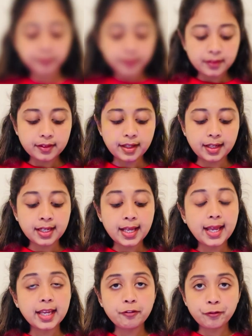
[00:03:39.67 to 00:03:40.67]
Then
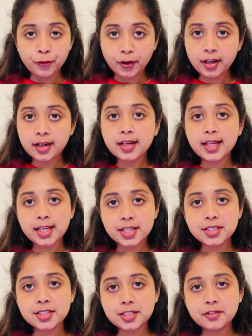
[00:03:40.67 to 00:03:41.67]
if you are an
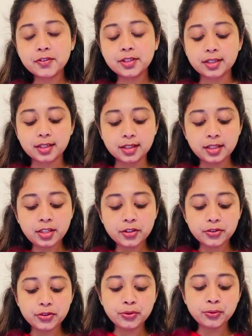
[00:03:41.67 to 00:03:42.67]
agency worker,
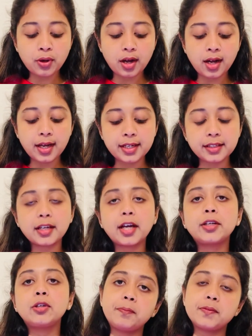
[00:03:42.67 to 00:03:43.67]
you are
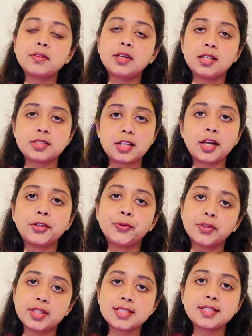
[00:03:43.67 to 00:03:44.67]
entitled to statutory
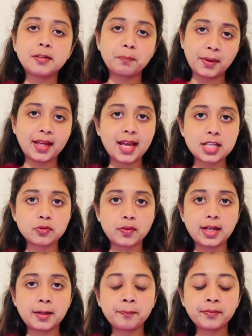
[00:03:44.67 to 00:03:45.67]
sick pay as well.
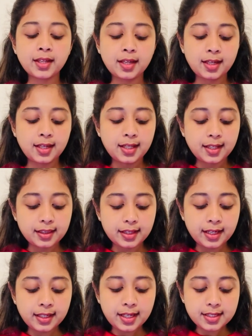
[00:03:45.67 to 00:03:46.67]
Then
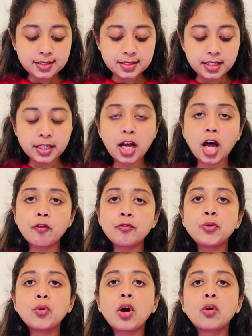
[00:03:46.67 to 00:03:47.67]
let's see how you
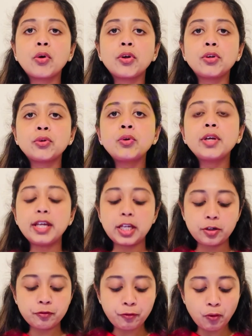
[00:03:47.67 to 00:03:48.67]
are going to
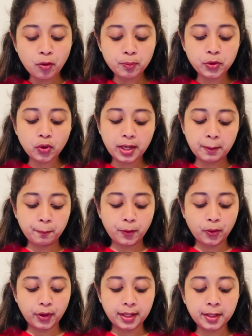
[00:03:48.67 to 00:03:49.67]
inform your
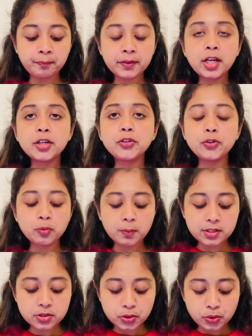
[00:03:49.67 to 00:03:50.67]
employer. You must
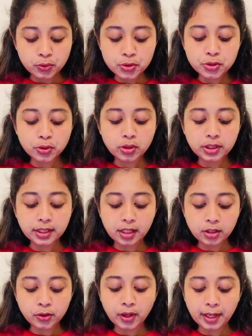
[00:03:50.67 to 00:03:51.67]
usually tell your
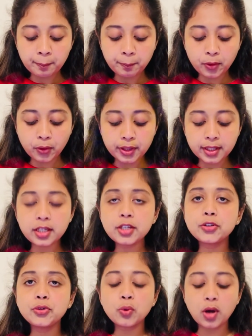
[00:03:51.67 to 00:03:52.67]
employer
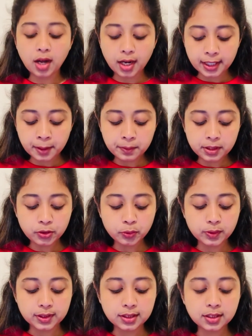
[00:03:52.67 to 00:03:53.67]
you are unable to
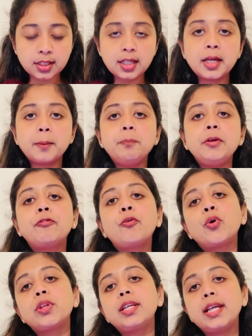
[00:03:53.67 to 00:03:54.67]
work before the
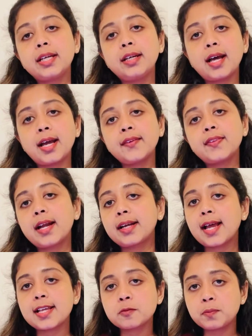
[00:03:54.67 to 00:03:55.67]
deadline that has
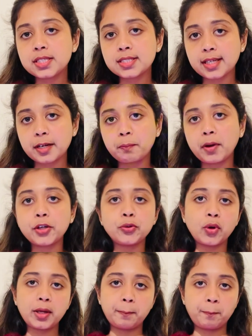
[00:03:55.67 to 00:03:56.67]
been set by your
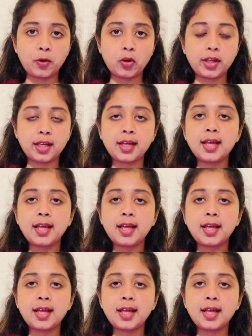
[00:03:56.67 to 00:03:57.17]
employer.